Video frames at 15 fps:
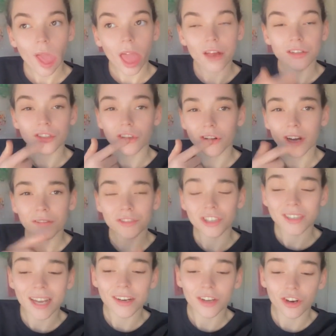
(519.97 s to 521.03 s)
Sorry, I've
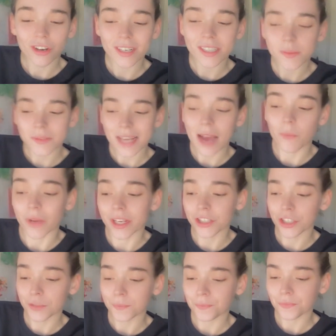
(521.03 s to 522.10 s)
just had a crisp
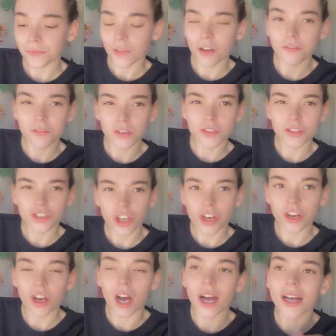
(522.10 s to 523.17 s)
sandwich. I forgot to show
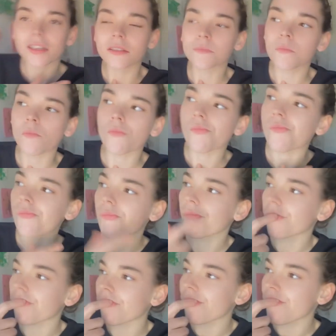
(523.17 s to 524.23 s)
you guys.
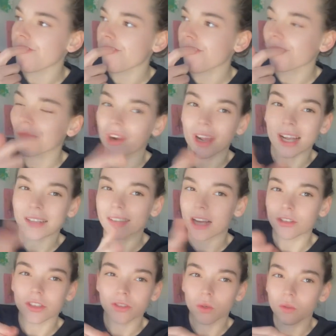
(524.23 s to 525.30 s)
It's now
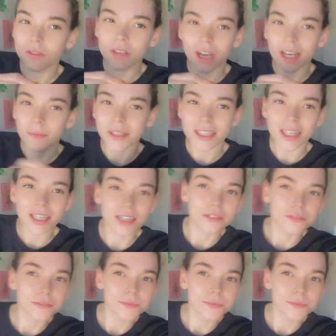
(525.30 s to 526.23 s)
just all stuck in my teeth.